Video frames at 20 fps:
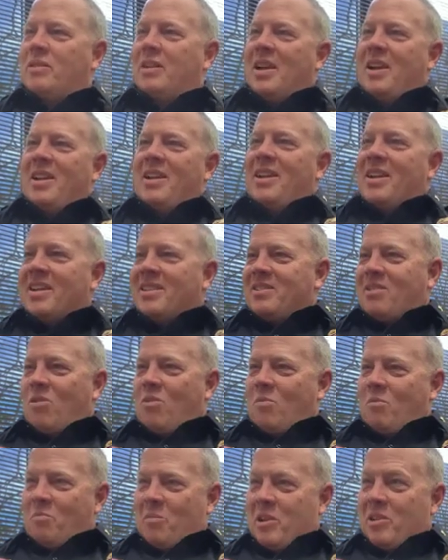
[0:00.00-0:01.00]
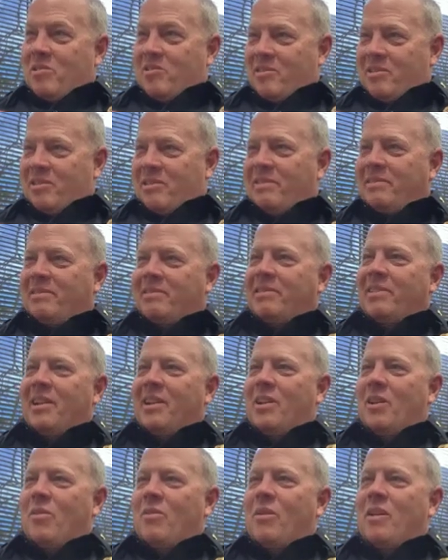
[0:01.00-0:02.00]
Mm-hmm. It's our mission, you
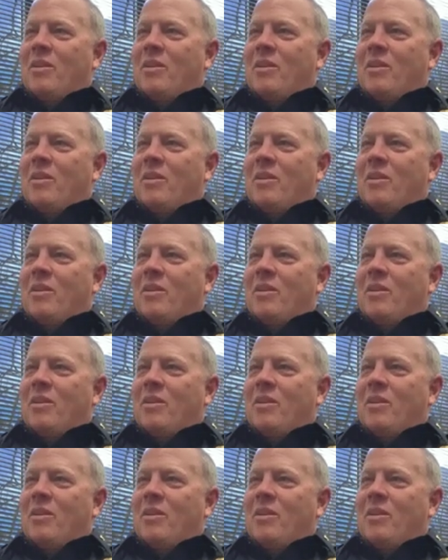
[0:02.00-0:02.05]
know.